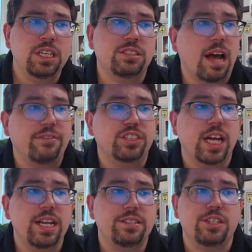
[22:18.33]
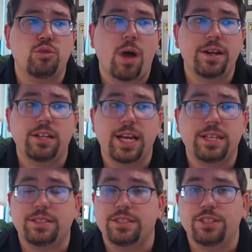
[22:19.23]
esophagitis and
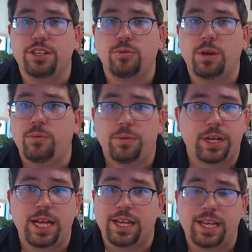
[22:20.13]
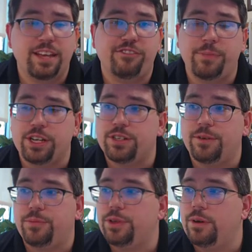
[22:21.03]
duodenitis is another one where we're again getting inflammation
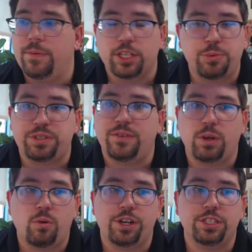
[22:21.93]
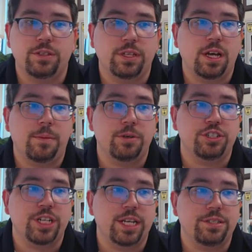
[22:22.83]
of, of the specific organs of the upper
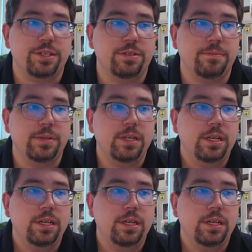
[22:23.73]
GI system.